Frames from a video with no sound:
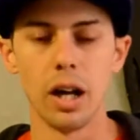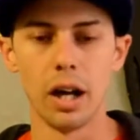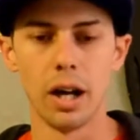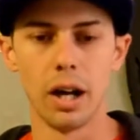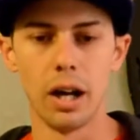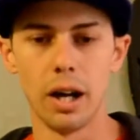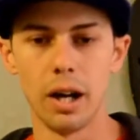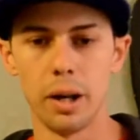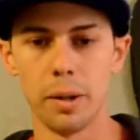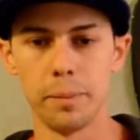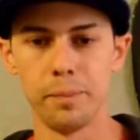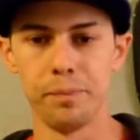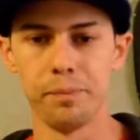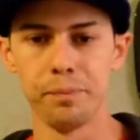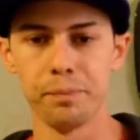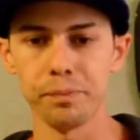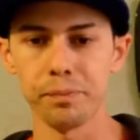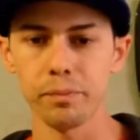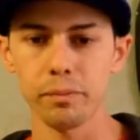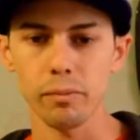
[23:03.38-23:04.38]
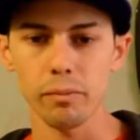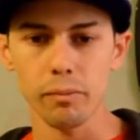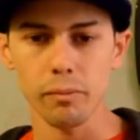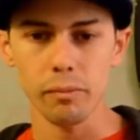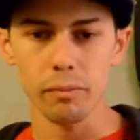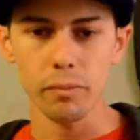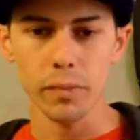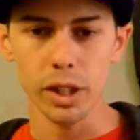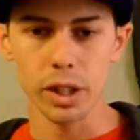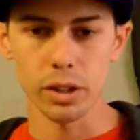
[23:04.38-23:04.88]
Um,
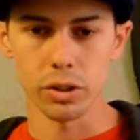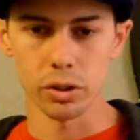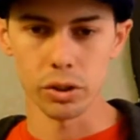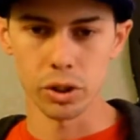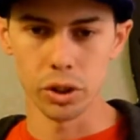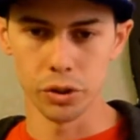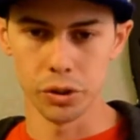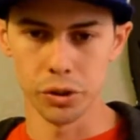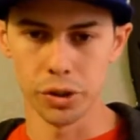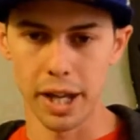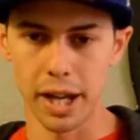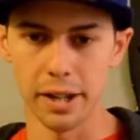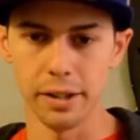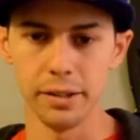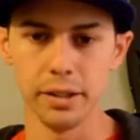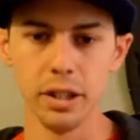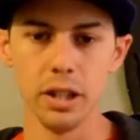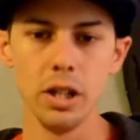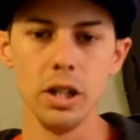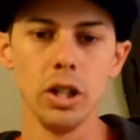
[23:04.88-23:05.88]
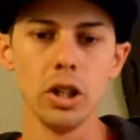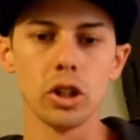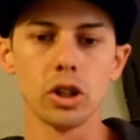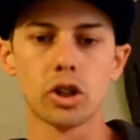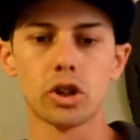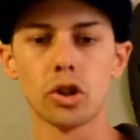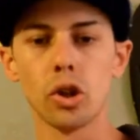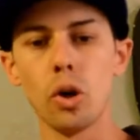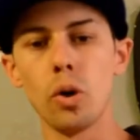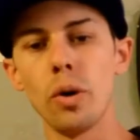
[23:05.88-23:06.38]
so do that.
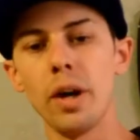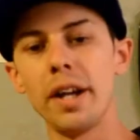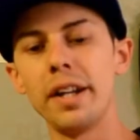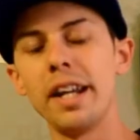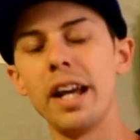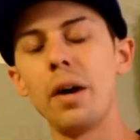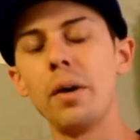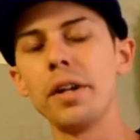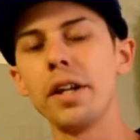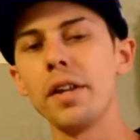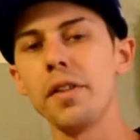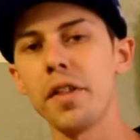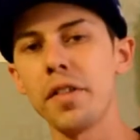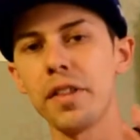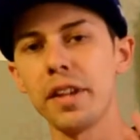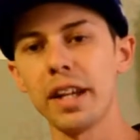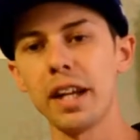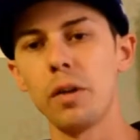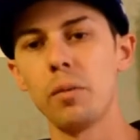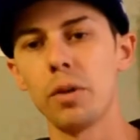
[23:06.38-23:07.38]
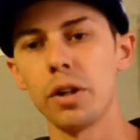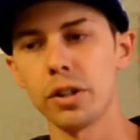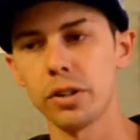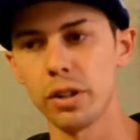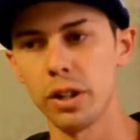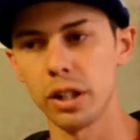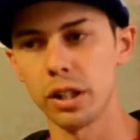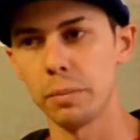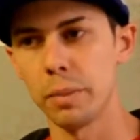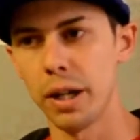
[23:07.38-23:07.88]
So, and now another thing I want to
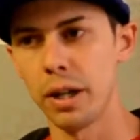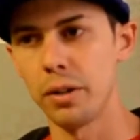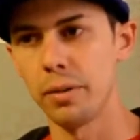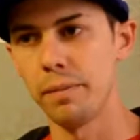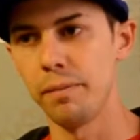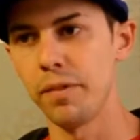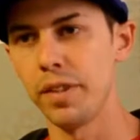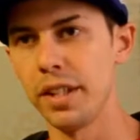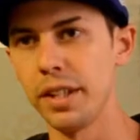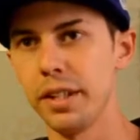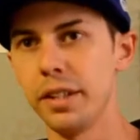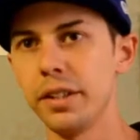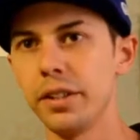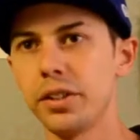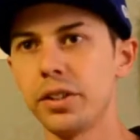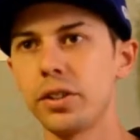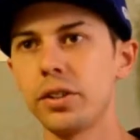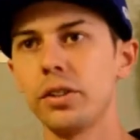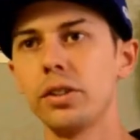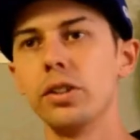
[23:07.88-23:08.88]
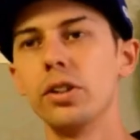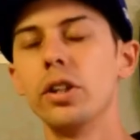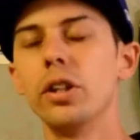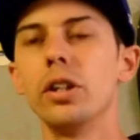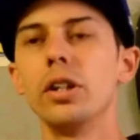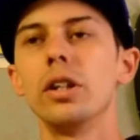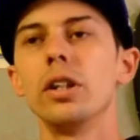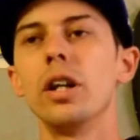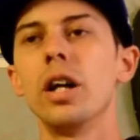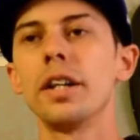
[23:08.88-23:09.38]
talk about is,
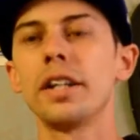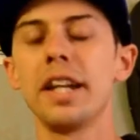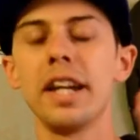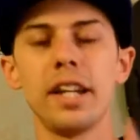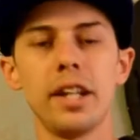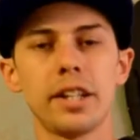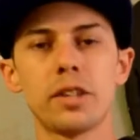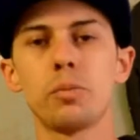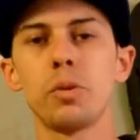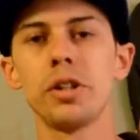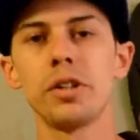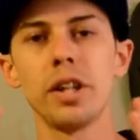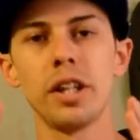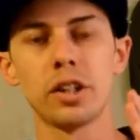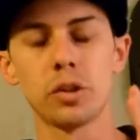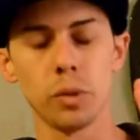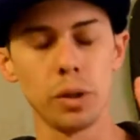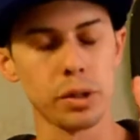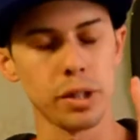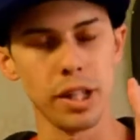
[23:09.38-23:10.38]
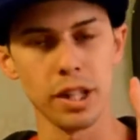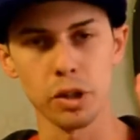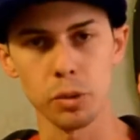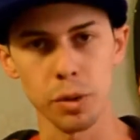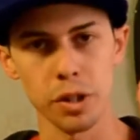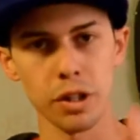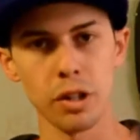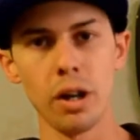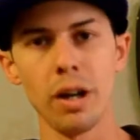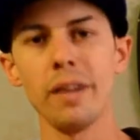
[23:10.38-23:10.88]
again, it's with, it's, it's
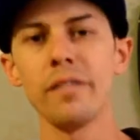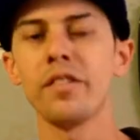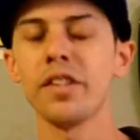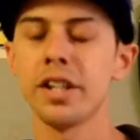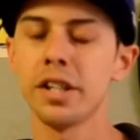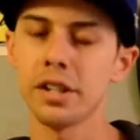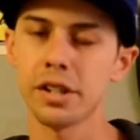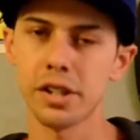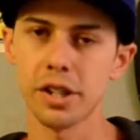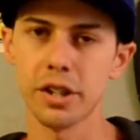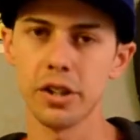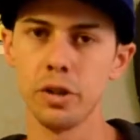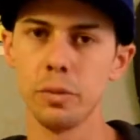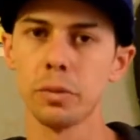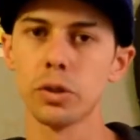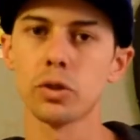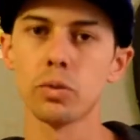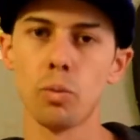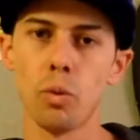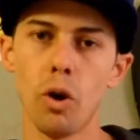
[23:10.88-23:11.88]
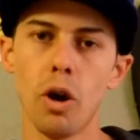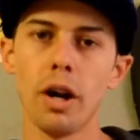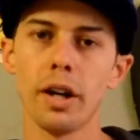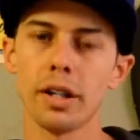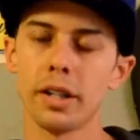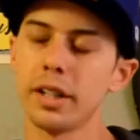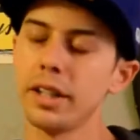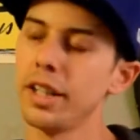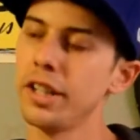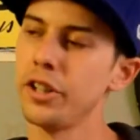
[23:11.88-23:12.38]
with confidence that you must walk
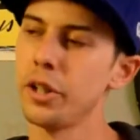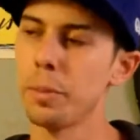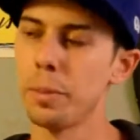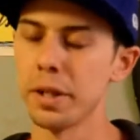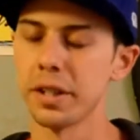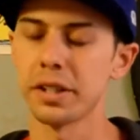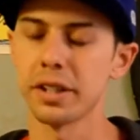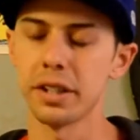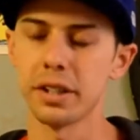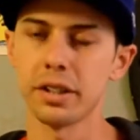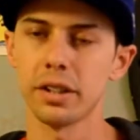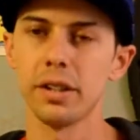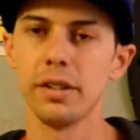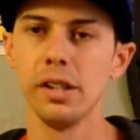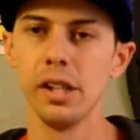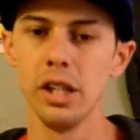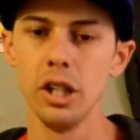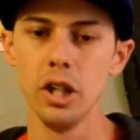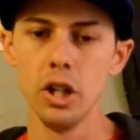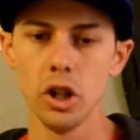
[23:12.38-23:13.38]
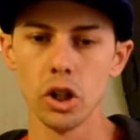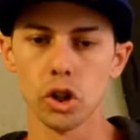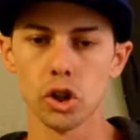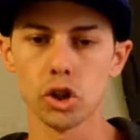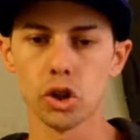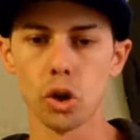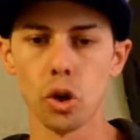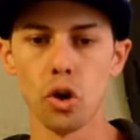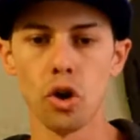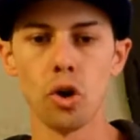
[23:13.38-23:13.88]
in your business.
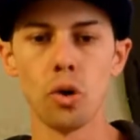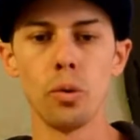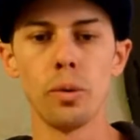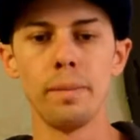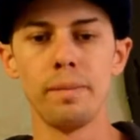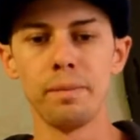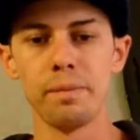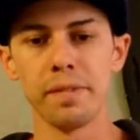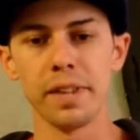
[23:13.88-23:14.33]
So,